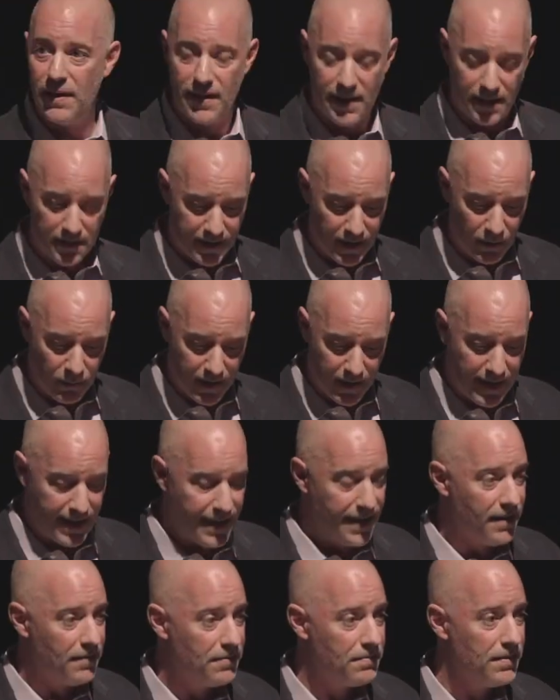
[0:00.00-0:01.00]
and I think we
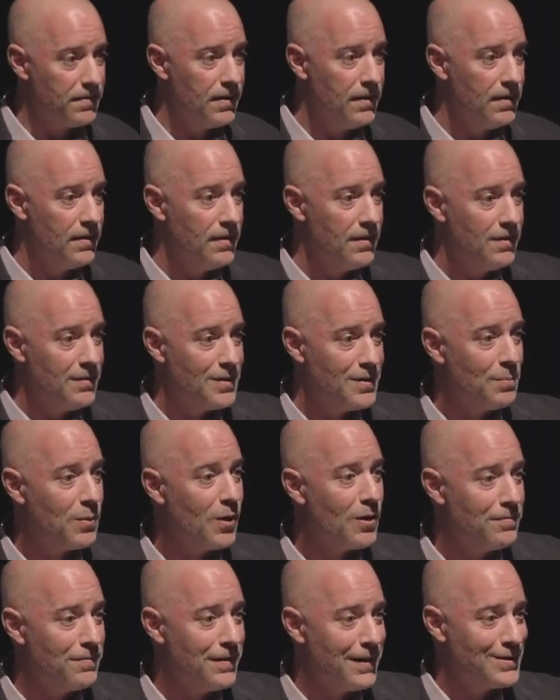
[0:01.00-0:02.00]
have the
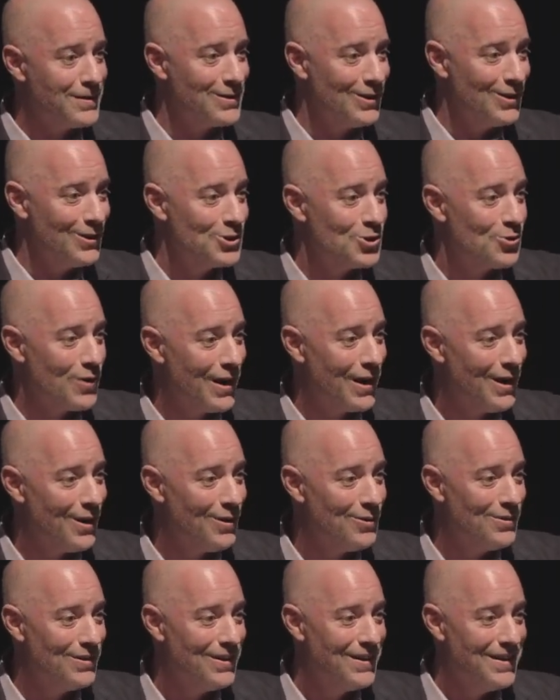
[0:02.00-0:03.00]
perfect
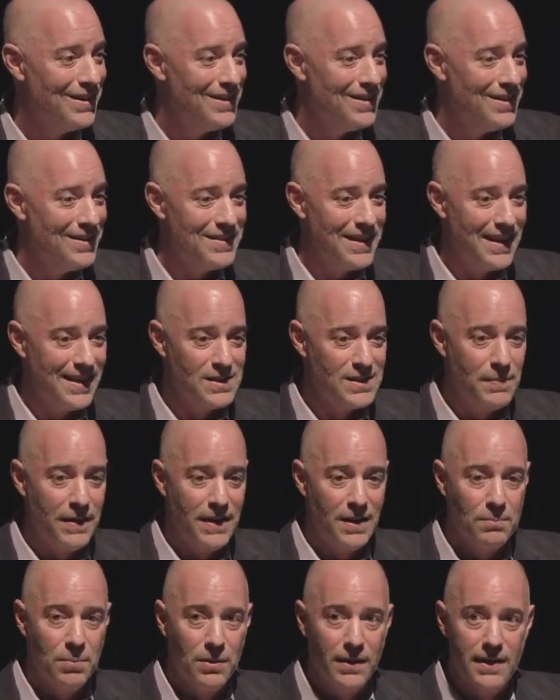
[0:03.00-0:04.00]
trio that has been
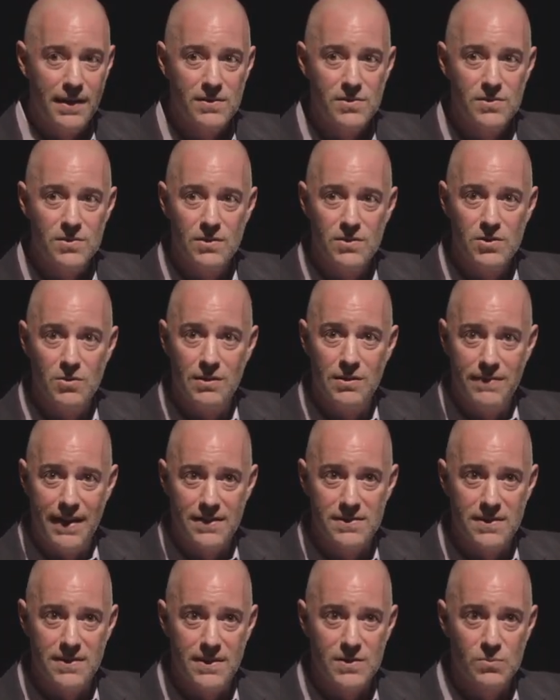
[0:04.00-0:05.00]
in place to
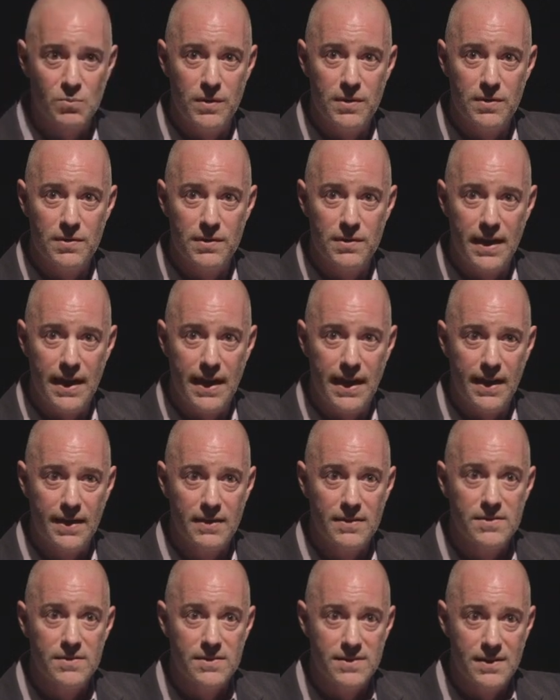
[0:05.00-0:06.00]
advance this with
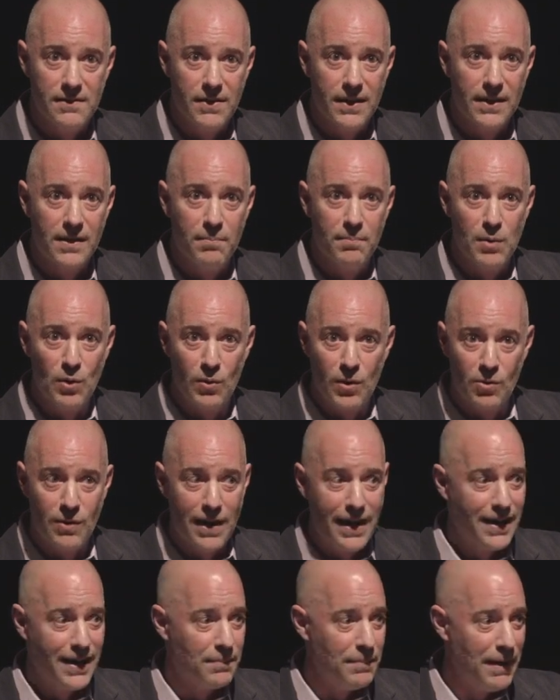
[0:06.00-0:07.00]
a civic
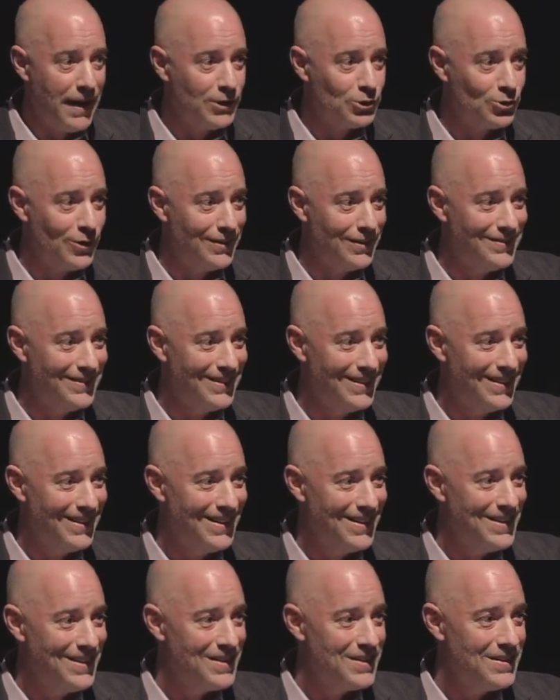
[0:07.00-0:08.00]
bureaucratic patron,
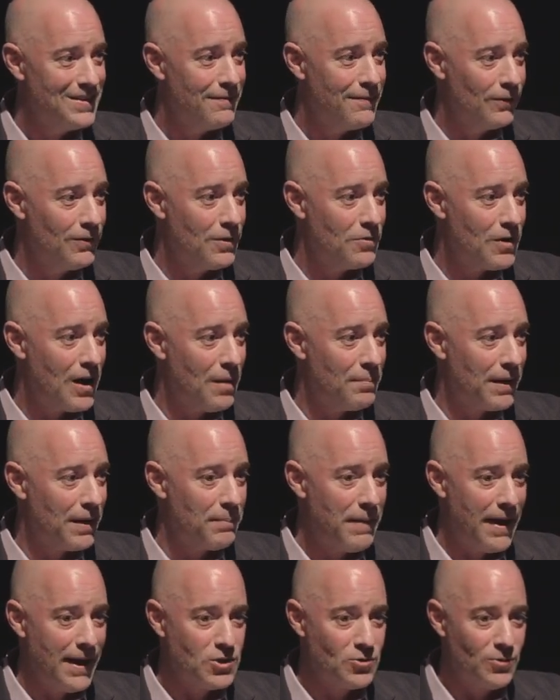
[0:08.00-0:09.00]
the
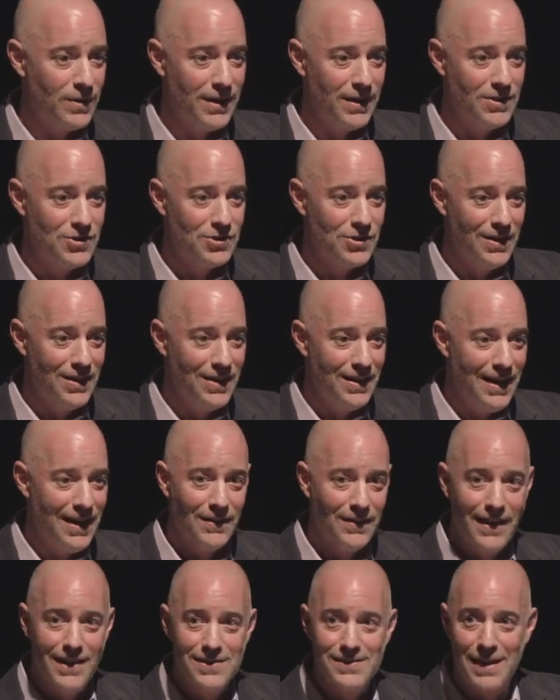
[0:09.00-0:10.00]
philanthropic patronage,
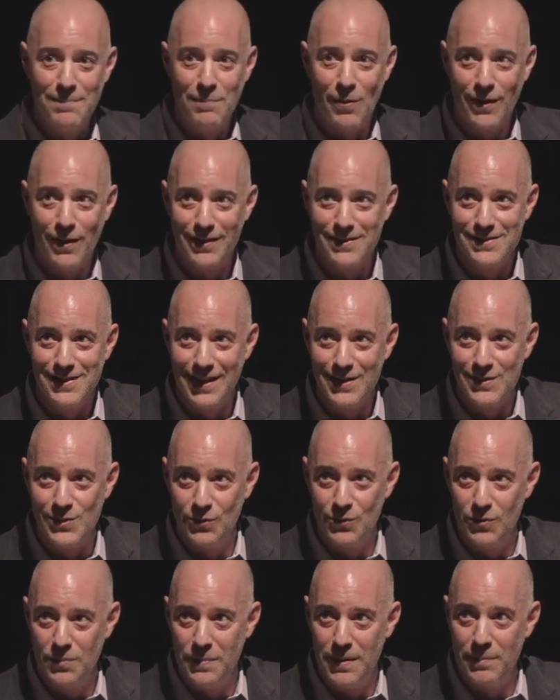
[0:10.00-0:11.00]
and the landscape
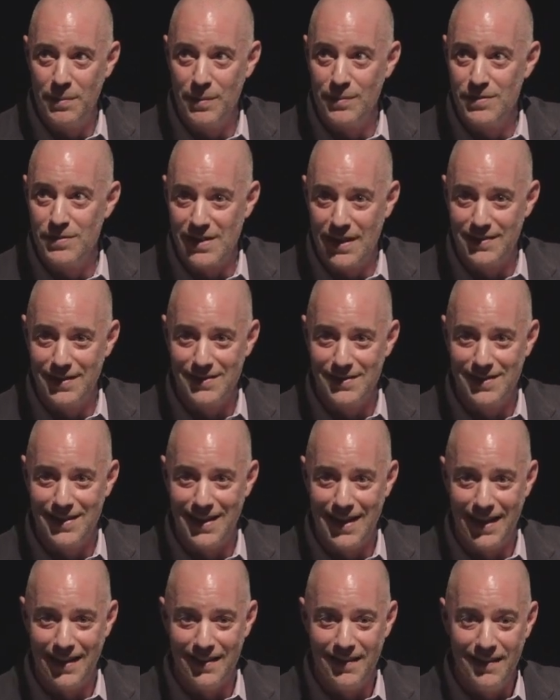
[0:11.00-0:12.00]
architects who will be presenting
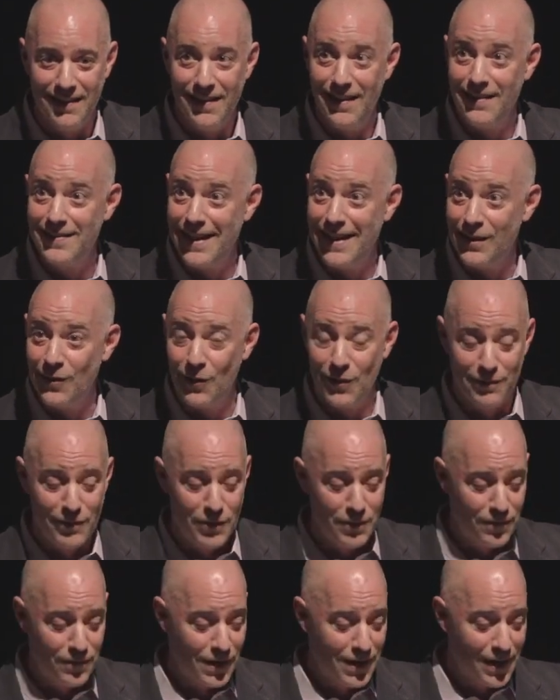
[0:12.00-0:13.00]
today. I thank all
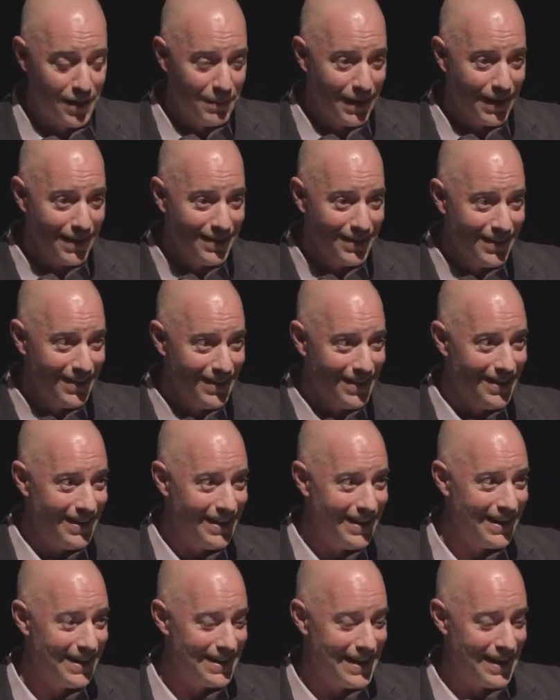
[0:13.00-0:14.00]
of you for coming,
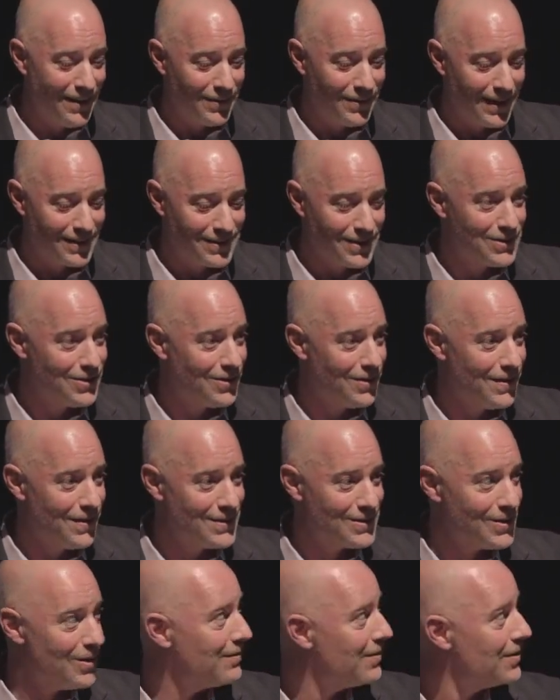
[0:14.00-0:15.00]
and I'd now like to turn
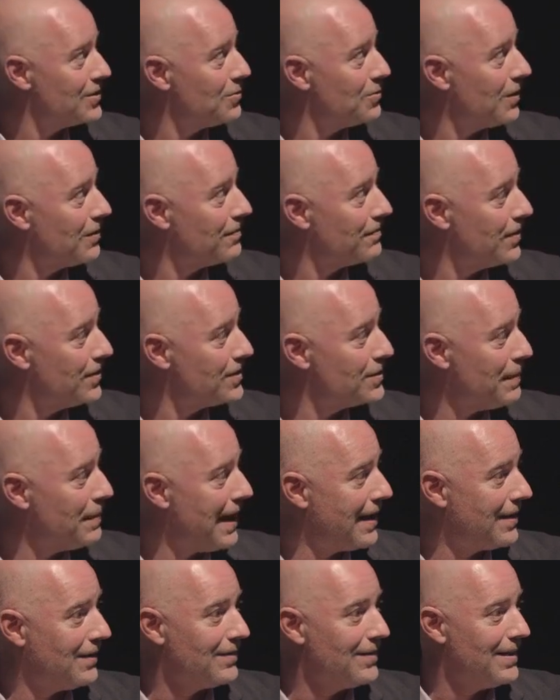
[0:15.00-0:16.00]
this over to our first
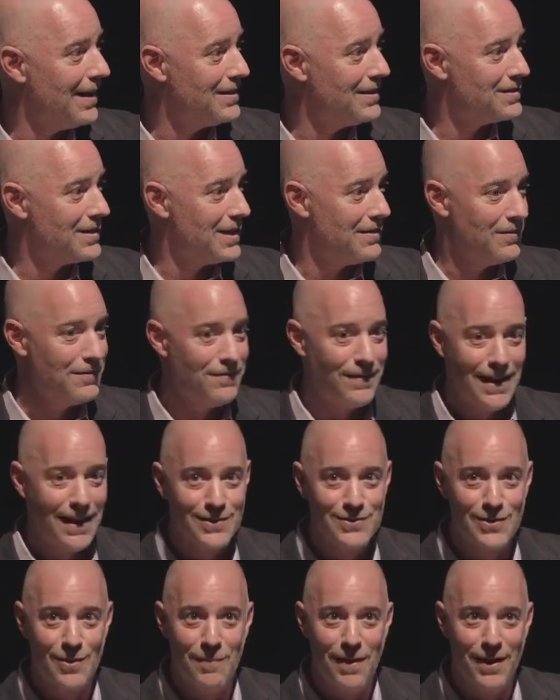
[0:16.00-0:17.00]
panel and Stephen
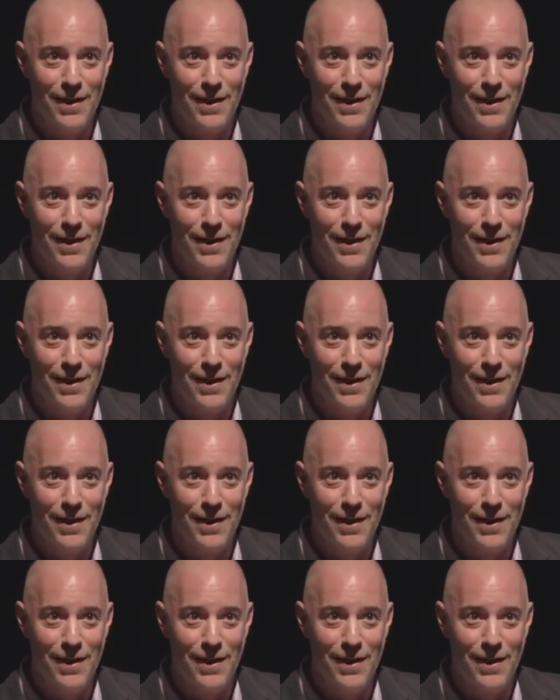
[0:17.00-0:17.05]
Fox, our